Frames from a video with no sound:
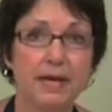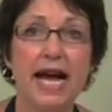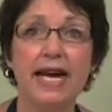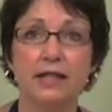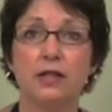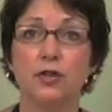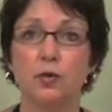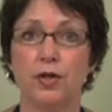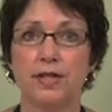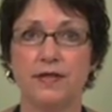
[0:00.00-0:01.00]
hot glue
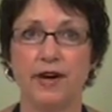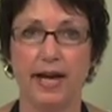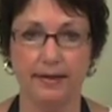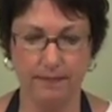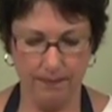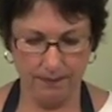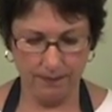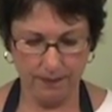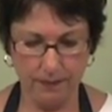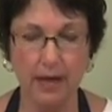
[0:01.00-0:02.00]
works fine.
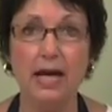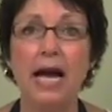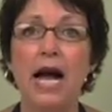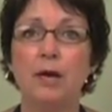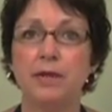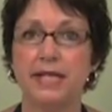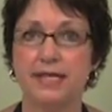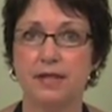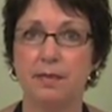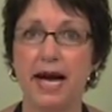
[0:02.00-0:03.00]
I'll place
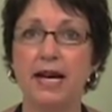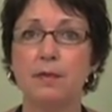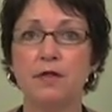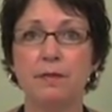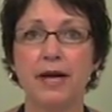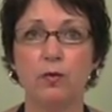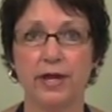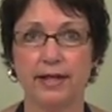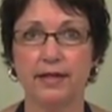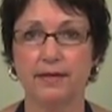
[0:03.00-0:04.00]
the bottom of my
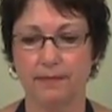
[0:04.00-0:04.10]
wick